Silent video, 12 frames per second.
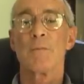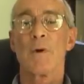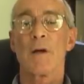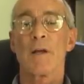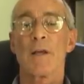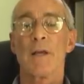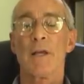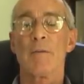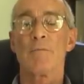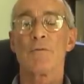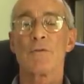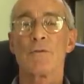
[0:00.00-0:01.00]
I
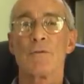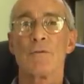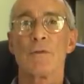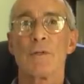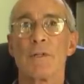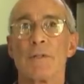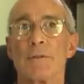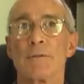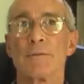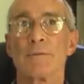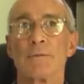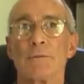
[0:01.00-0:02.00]
came to
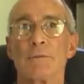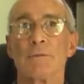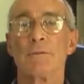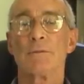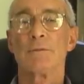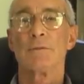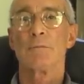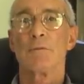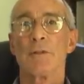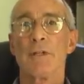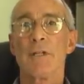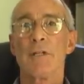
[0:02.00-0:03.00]

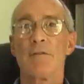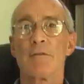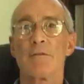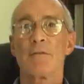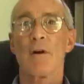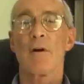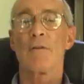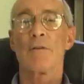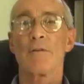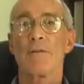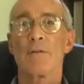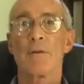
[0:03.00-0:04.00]
believe all
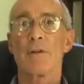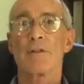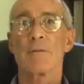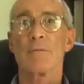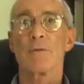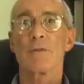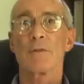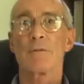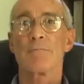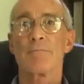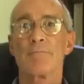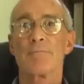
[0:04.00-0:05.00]
that the Urantia Book
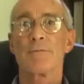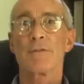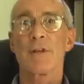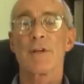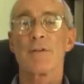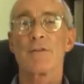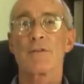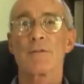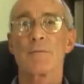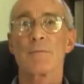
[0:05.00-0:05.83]
says.